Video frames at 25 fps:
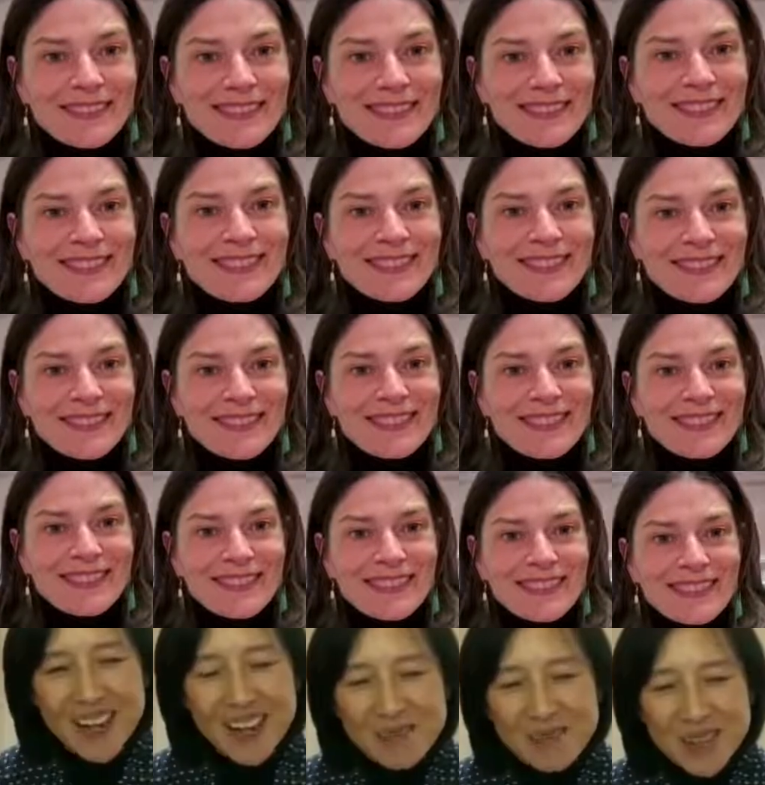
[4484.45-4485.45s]

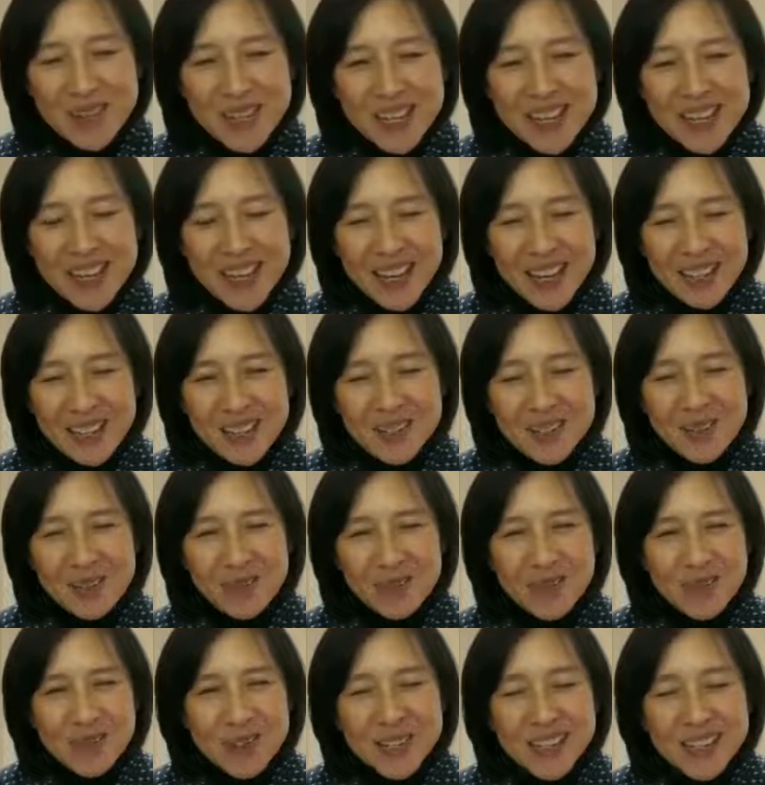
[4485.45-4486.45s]
Yeah, we had to
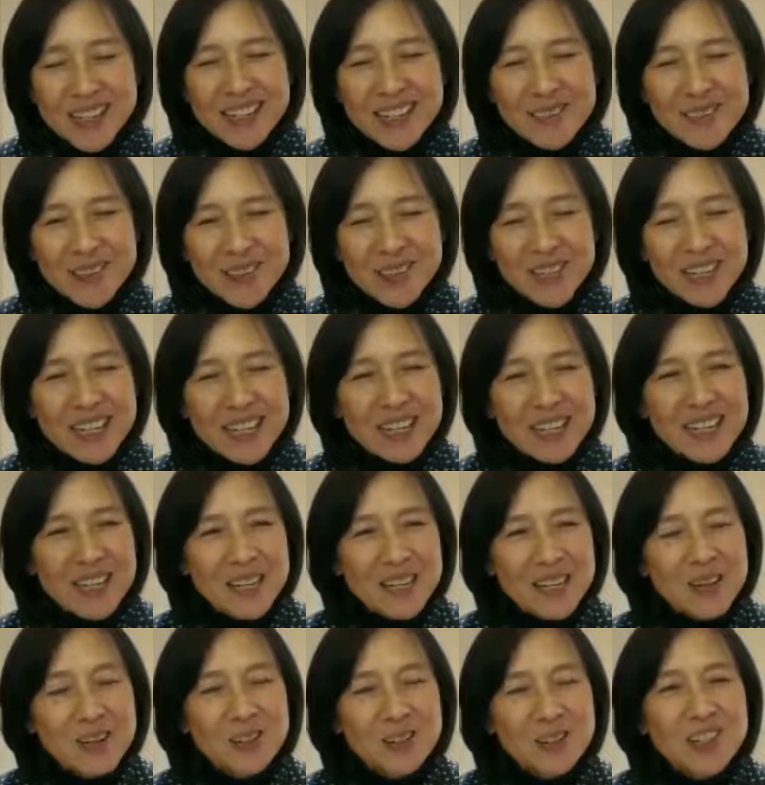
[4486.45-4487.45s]
really
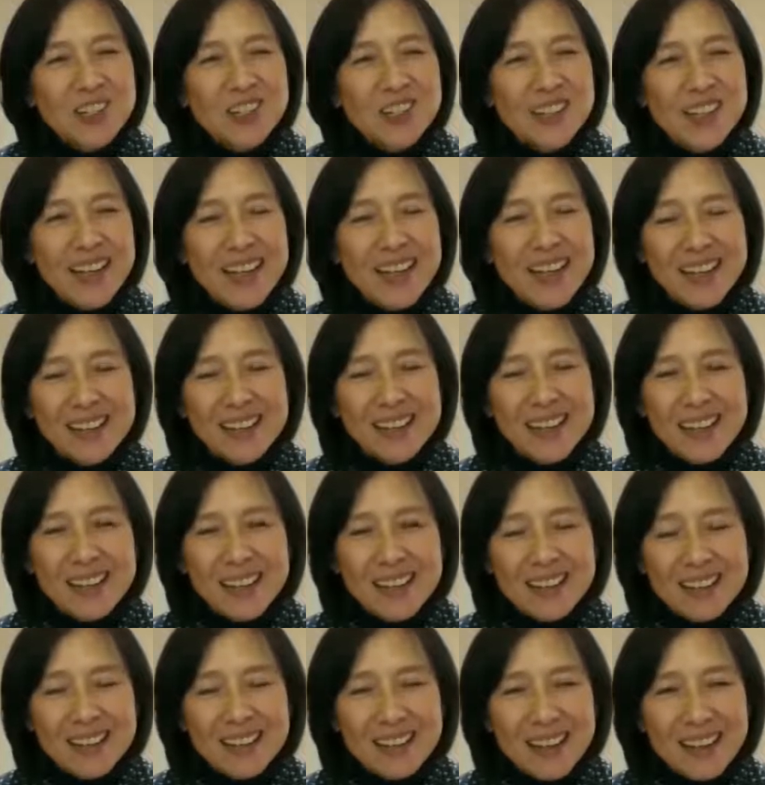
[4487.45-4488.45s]
negotiate
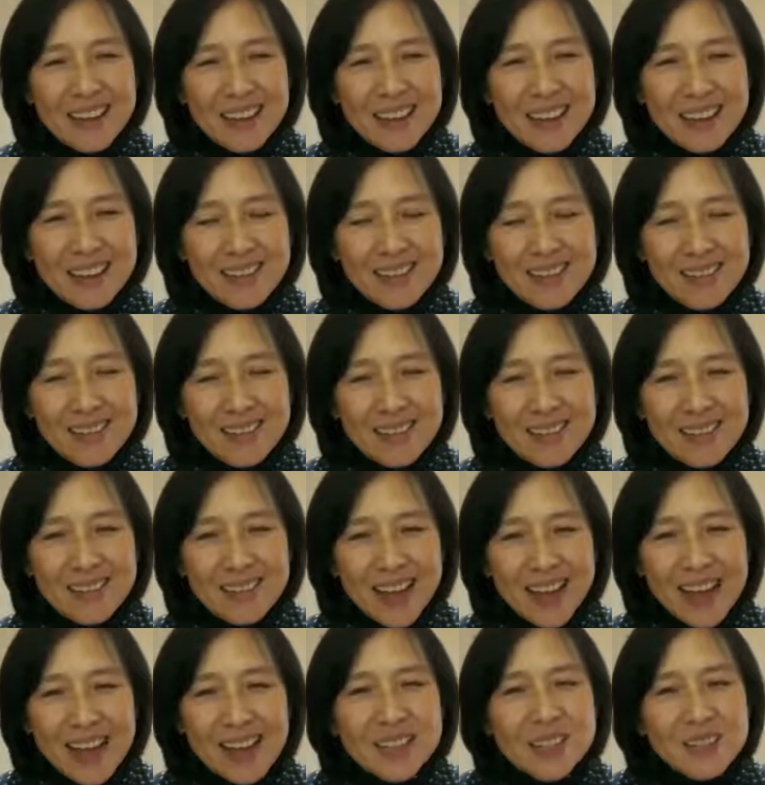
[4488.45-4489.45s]
and
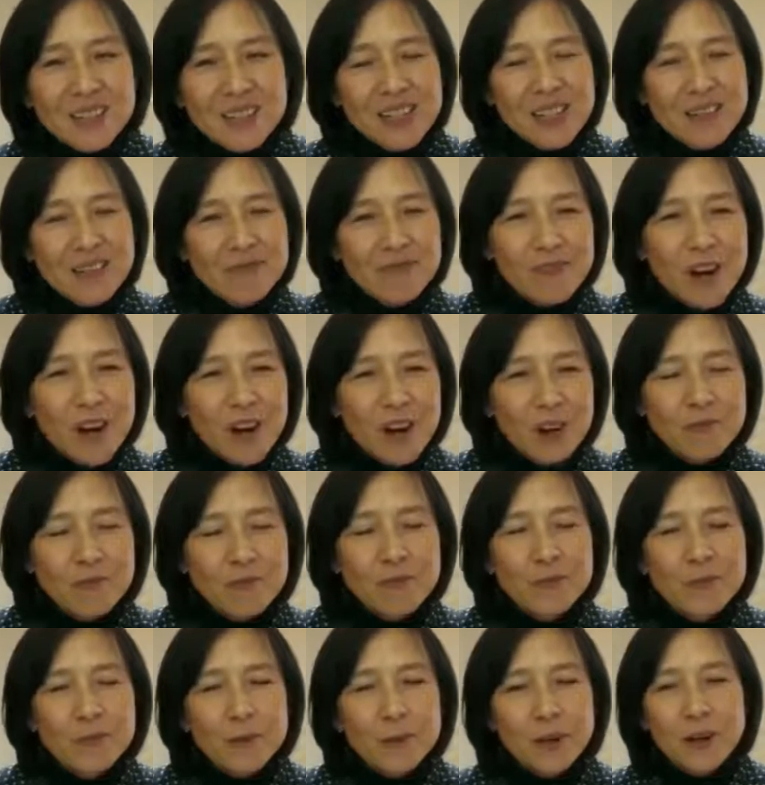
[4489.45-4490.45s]
nicely
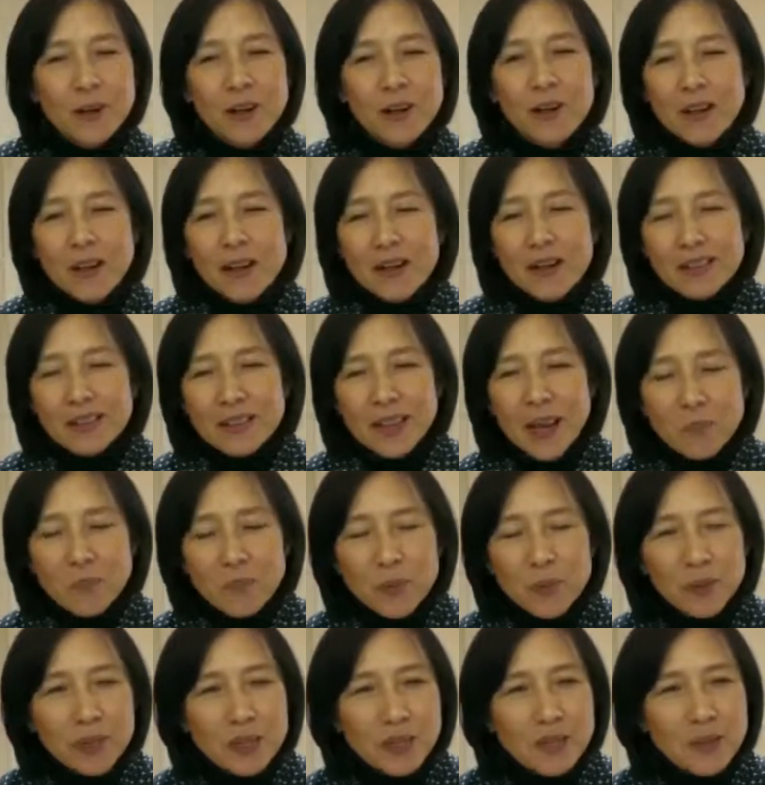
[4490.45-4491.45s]
fought for
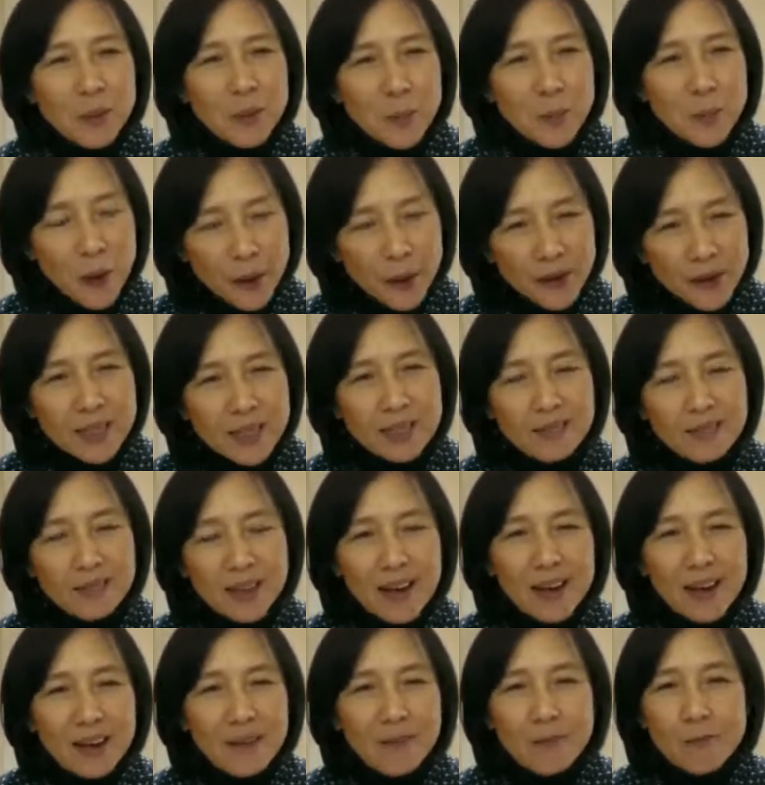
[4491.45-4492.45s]
not putting the parking
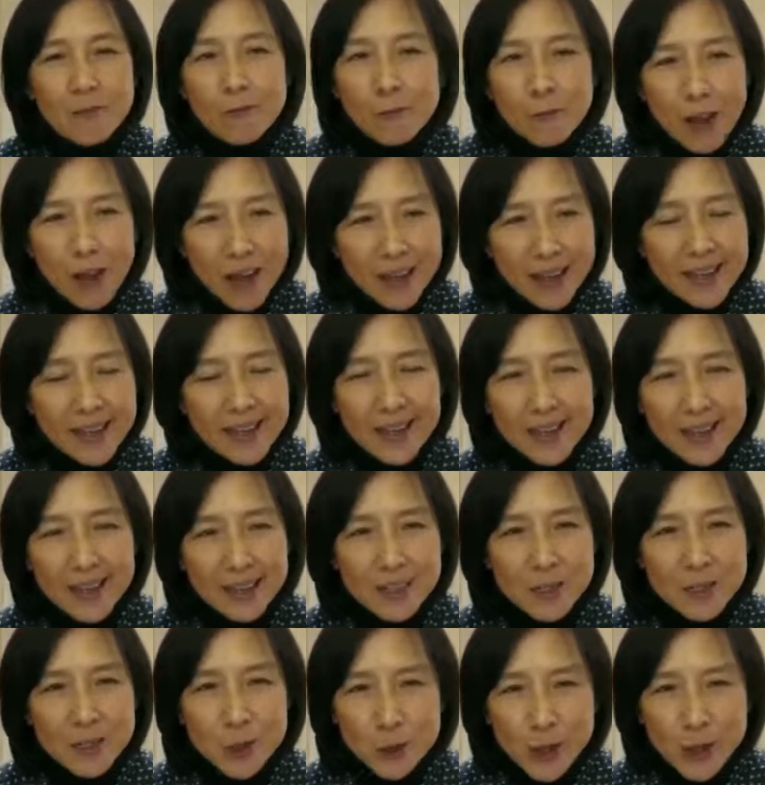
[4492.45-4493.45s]
lot right at
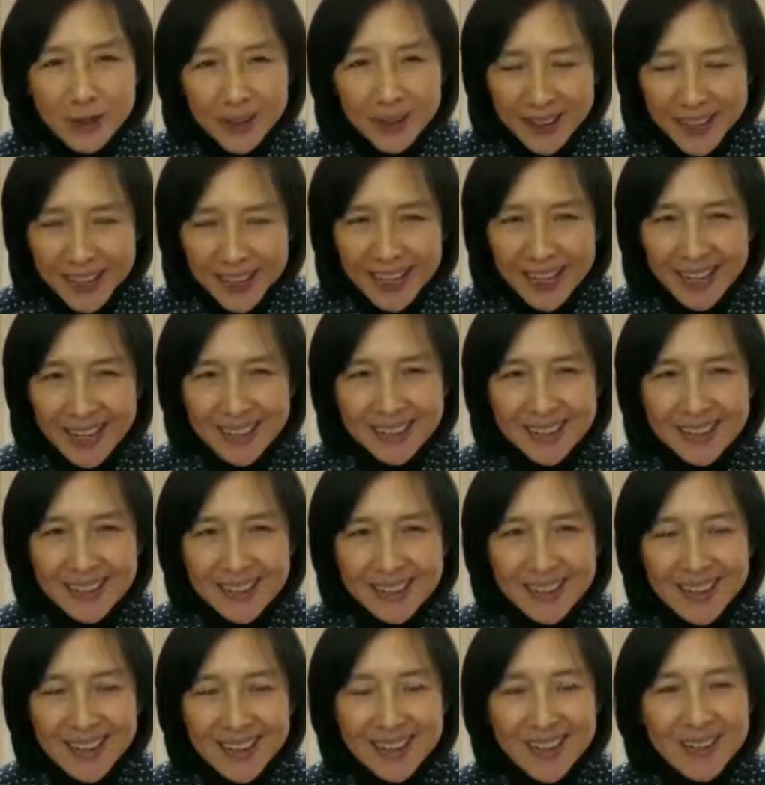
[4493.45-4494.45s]
the trailhead
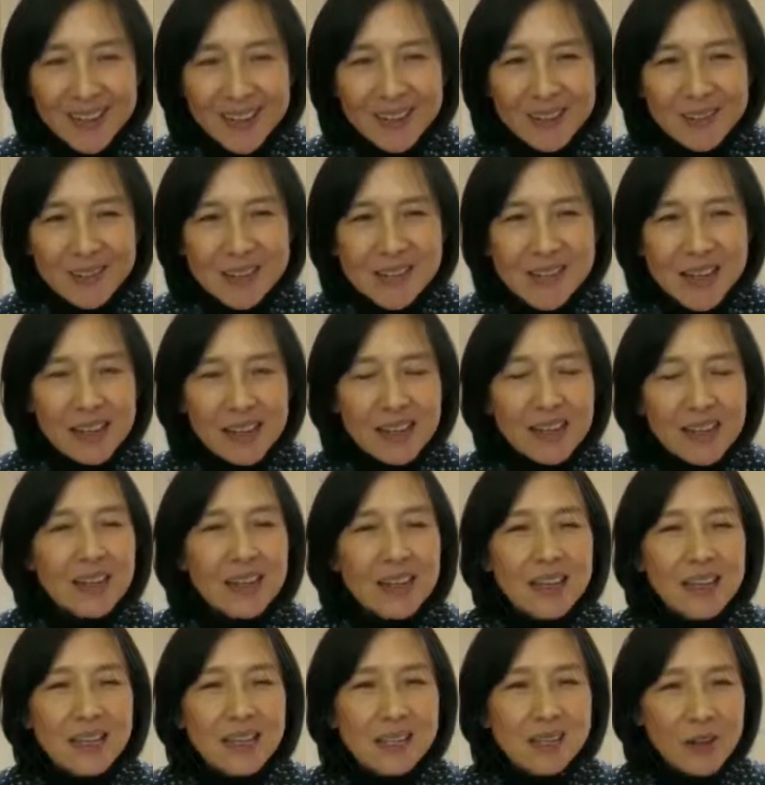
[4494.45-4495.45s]
and say
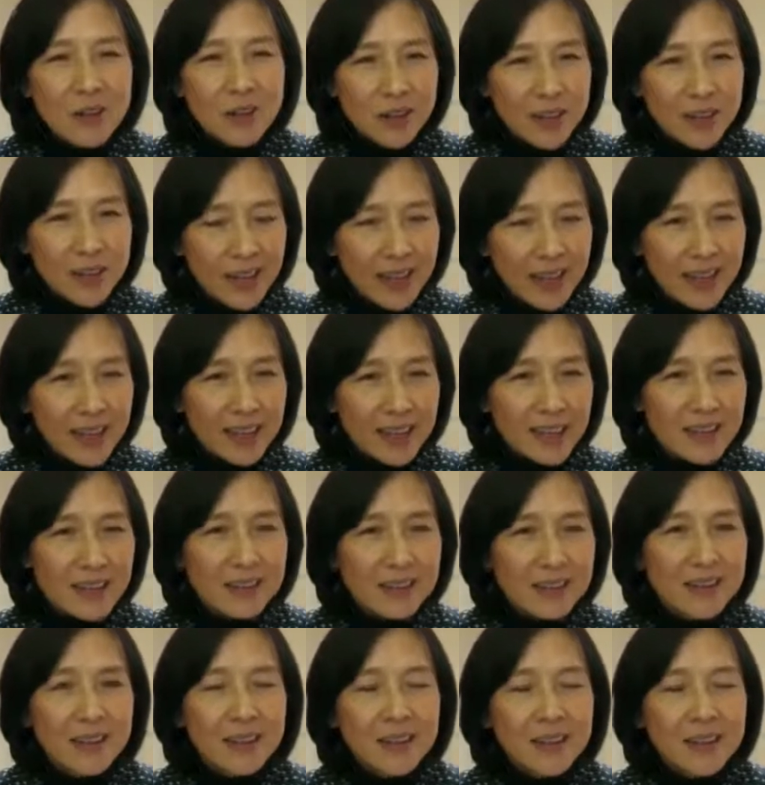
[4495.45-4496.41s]
it's okay